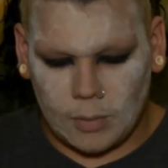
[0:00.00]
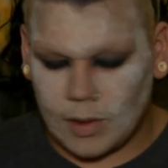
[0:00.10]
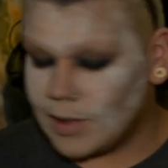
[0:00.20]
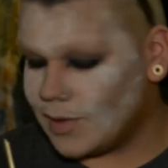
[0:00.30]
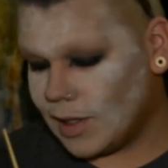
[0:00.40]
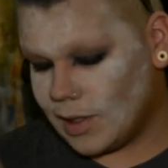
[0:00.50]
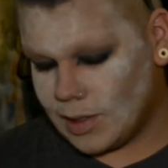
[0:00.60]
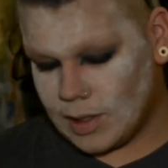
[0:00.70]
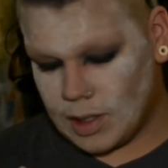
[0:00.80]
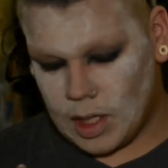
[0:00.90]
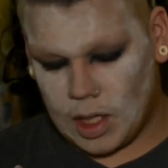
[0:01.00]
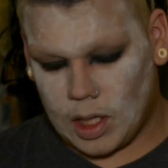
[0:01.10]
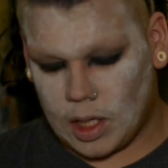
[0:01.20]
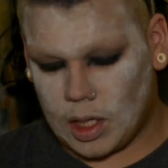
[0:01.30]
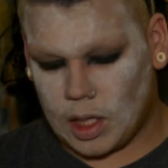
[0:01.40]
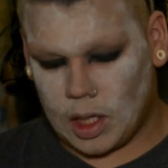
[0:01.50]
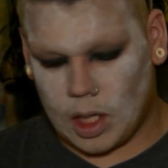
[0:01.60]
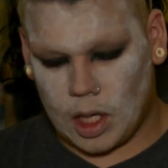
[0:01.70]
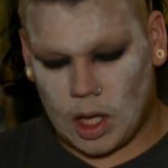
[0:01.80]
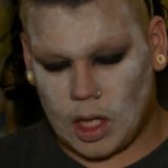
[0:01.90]
Good, take an
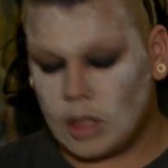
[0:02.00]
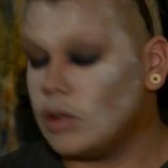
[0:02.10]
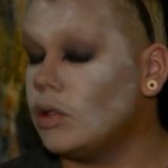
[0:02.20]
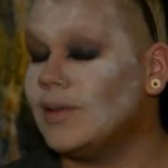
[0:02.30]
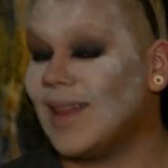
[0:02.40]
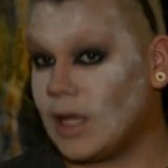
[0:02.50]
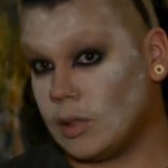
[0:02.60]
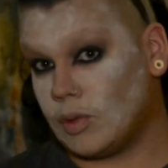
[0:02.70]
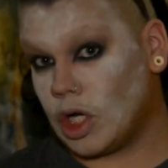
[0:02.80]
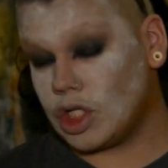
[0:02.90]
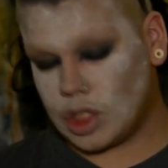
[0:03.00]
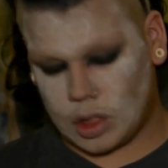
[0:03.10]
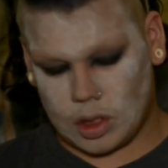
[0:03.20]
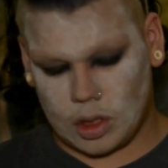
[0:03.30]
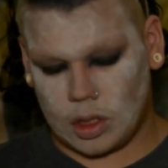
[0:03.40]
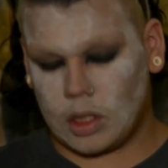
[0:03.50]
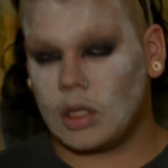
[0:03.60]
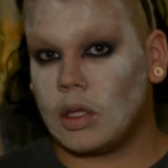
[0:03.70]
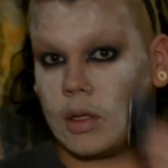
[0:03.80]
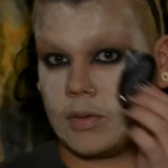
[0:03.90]
angled liner brush,
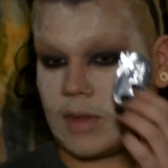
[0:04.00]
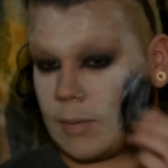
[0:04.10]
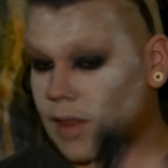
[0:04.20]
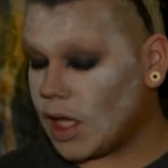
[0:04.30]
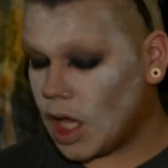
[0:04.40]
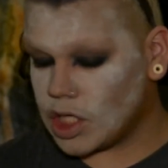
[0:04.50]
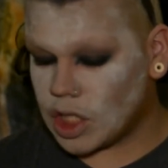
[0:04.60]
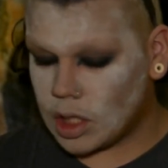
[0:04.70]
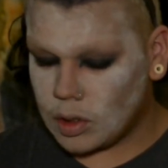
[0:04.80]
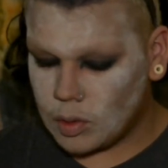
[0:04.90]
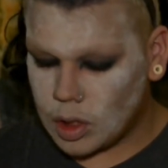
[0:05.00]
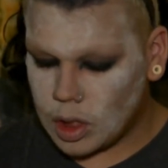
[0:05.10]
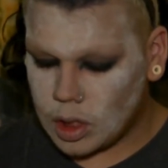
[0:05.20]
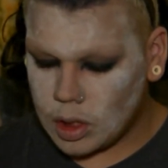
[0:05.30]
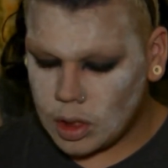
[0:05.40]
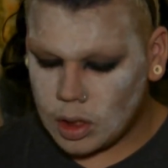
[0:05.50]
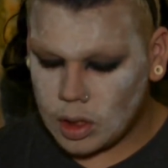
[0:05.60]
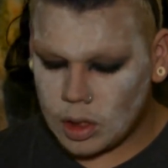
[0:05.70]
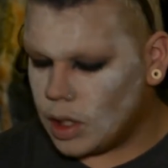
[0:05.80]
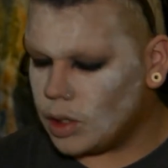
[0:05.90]
that black eyeshadow,
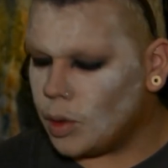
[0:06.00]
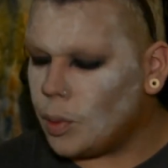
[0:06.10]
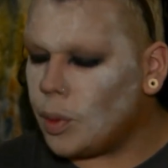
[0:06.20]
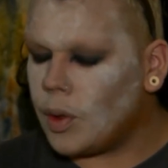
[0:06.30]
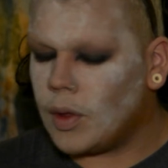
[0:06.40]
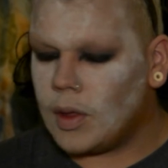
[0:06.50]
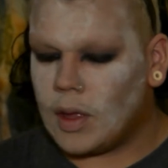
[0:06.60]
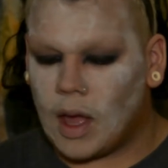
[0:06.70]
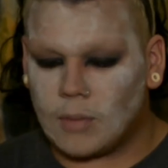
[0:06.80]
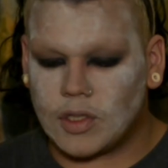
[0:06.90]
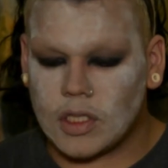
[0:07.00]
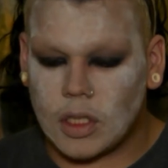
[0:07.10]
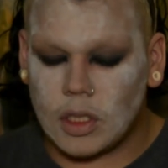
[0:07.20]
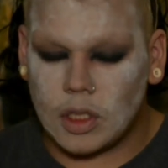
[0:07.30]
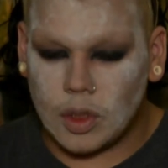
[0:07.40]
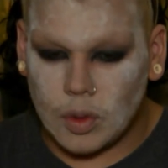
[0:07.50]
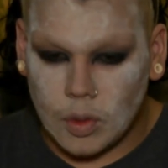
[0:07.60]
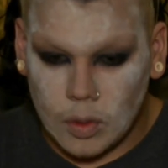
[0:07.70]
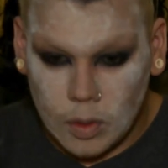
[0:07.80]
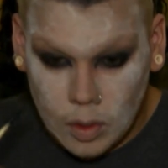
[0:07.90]
and I'm just gonna do
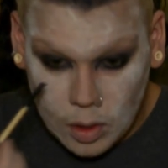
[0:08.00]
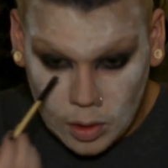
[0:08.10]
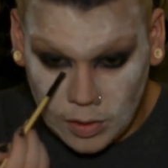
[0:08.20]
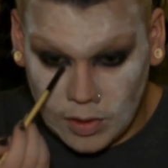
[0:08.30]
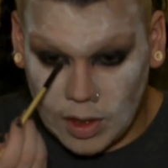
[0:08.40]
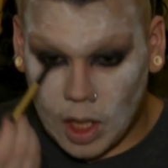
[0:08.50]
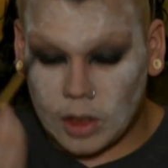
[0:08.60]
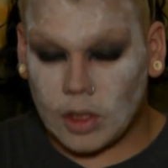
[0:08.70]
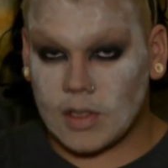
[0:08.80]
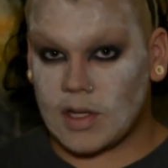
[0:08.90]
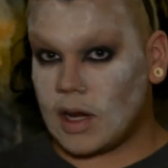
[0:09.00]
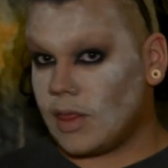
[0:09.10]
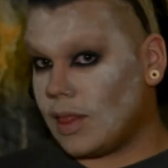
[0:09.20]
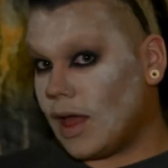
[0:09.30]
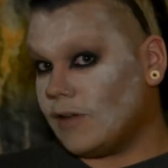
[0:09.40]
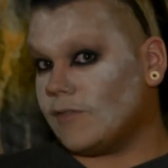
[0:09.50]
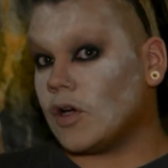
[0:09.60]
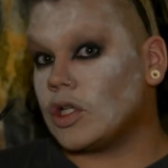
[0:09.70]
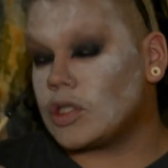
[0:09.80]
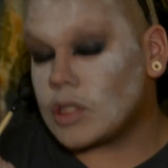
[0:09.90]
the underside of the line
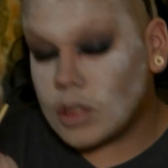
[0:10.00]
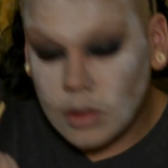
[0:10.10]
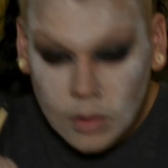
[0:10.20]
first.